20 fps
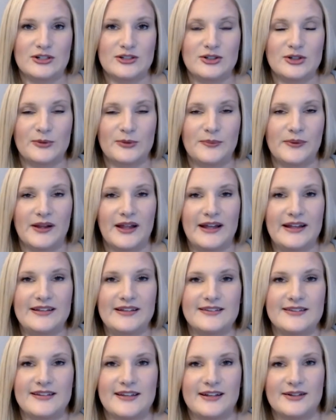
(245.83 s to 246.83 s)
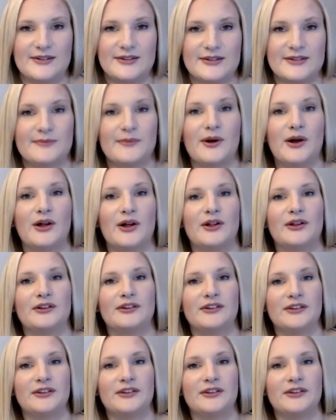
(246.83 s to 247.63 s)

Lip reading: took place in a small